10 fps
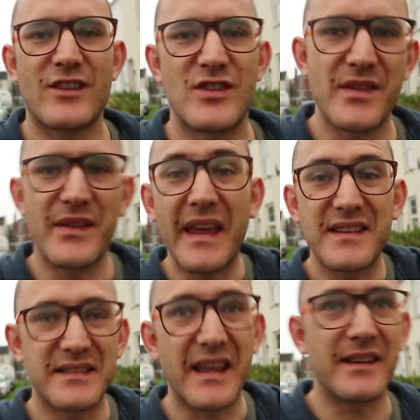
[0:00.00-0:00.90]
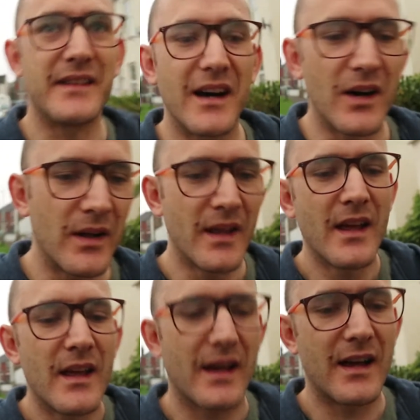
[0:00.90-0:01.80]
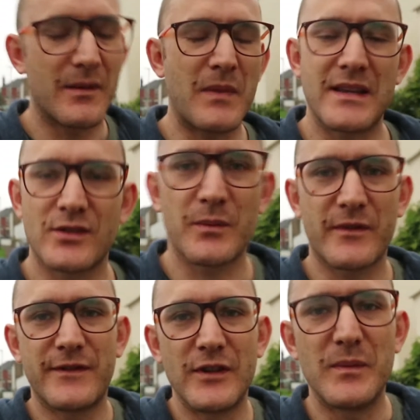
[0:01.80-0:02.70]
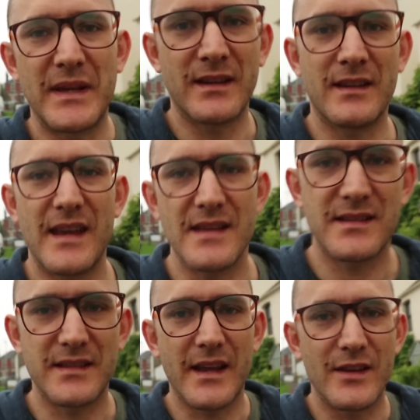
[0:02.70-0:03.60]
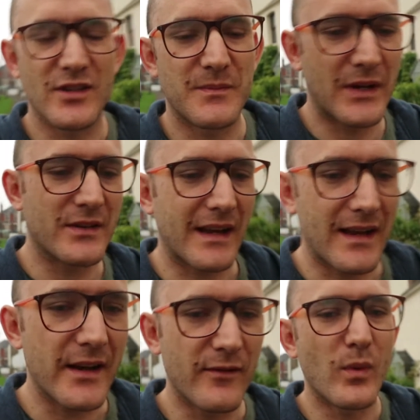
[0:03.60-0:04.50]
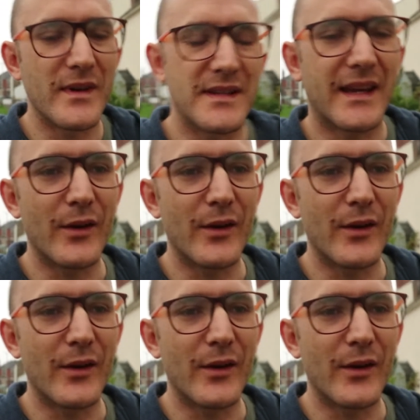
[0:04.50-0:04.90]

actually the next day now. I stopped filming yesterday just because I kind of wanted to